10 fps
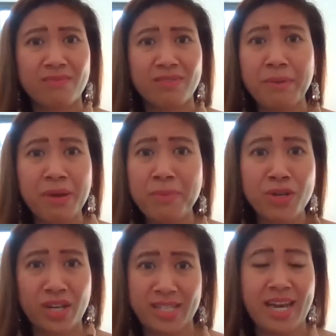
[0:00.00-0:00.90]
Like maybe
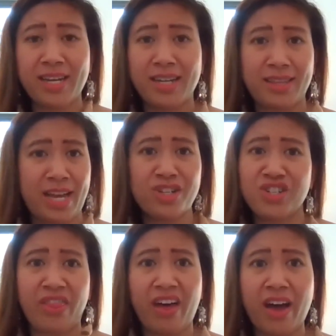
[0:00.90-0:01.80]
you can set an
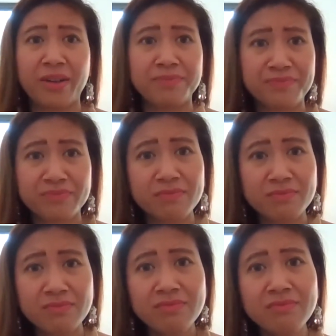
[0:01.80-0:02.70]
intention that
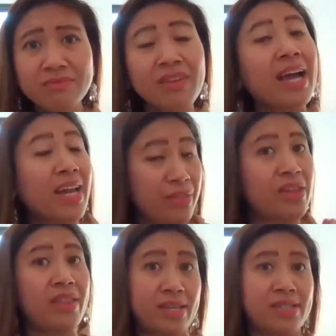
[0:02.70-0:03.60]
and I
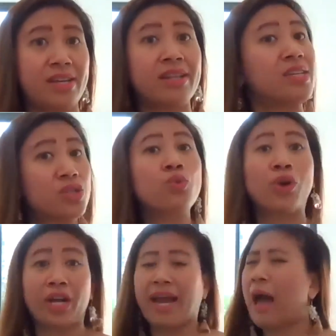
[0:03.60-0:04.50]
did this and this is
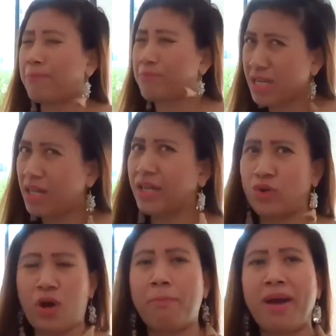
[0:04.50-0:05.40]
working, I'm telling
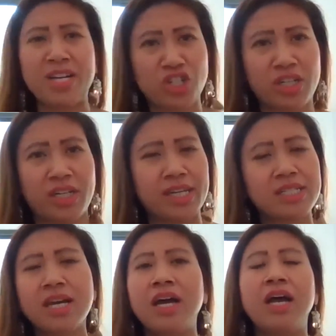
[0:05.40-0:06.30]
you how magical it
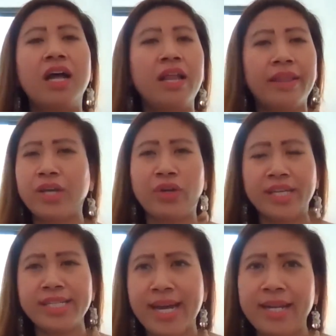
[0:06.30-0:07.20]
is. Like you
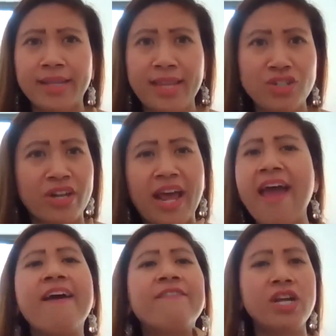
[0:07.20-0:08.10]
can set an intention
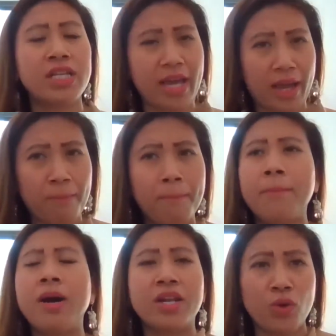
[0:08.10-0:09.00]
every day,
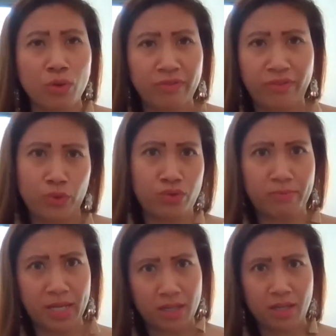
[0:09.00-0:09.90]
money will flow to
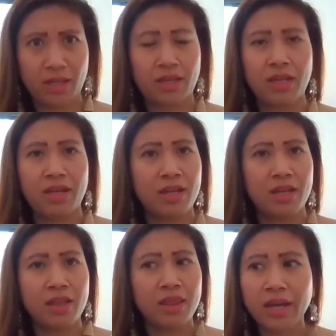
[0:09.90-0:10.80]
me.
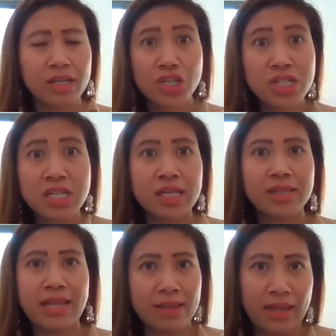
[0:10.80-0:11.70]
Like just
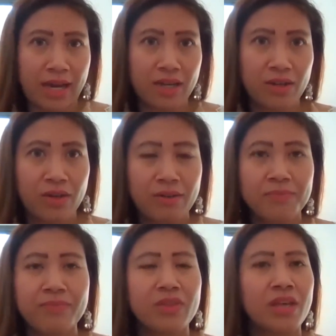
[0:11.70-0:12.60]
intend that.
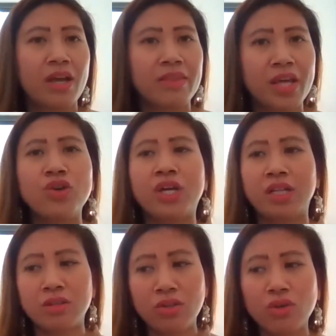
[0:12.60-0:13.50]
Then you
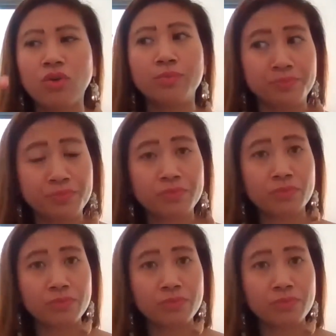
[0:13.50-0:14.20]
can, you know,